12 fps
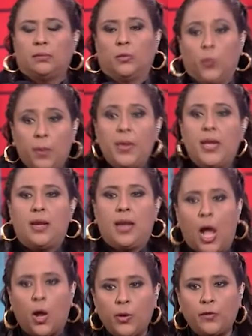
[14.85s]
women and
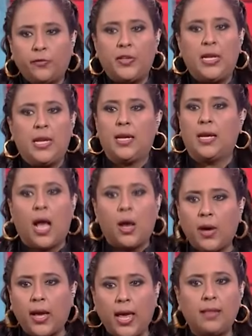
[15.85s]
how we're feeling and how
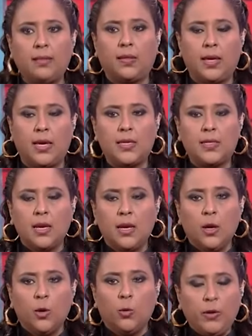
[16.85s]
our health is,
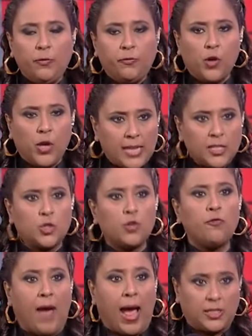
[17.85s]
we forget to
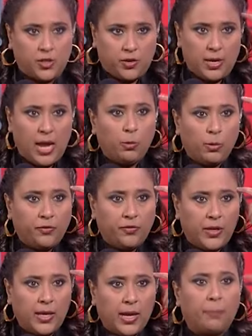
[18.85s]
factor in how we're
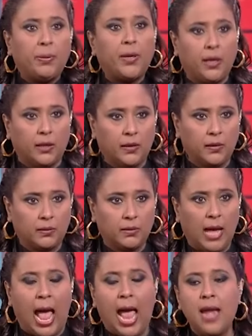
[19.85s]
feeling up here.
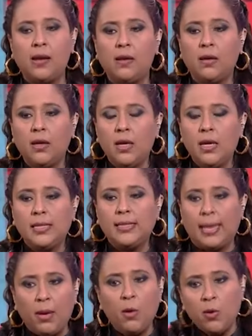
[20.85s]
And
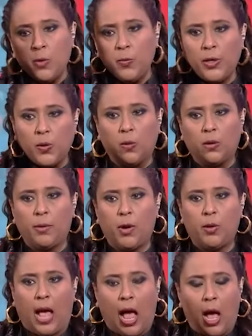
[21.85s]
somehow when we talk about
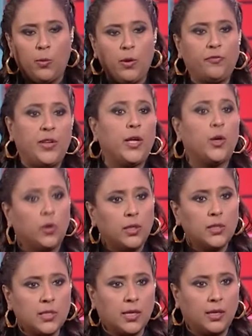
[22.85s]
how we're feeling
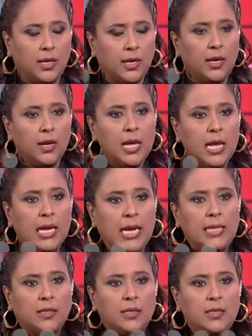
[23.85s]
holistically,
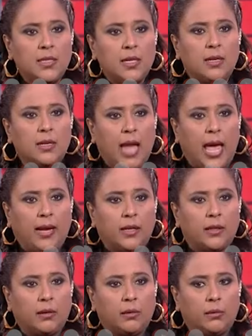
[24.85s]
it's considered like a